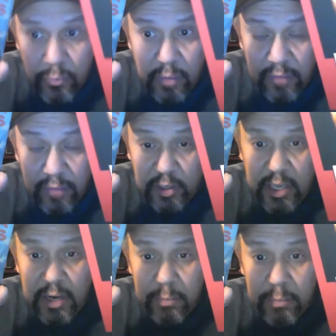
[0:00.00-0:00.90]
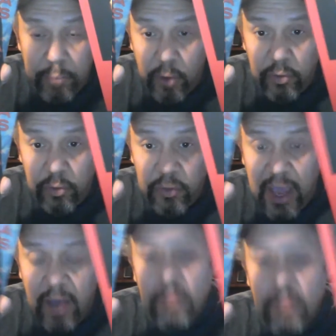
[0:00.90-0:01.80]
if you get them both
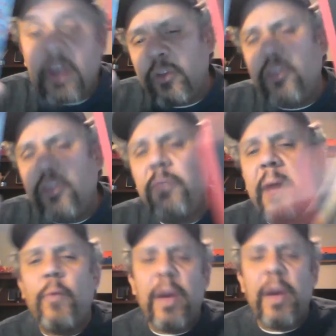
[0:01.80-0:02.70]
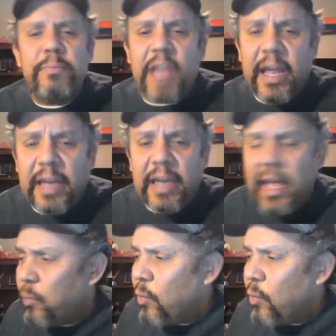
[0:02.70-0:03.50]
now, go to my website at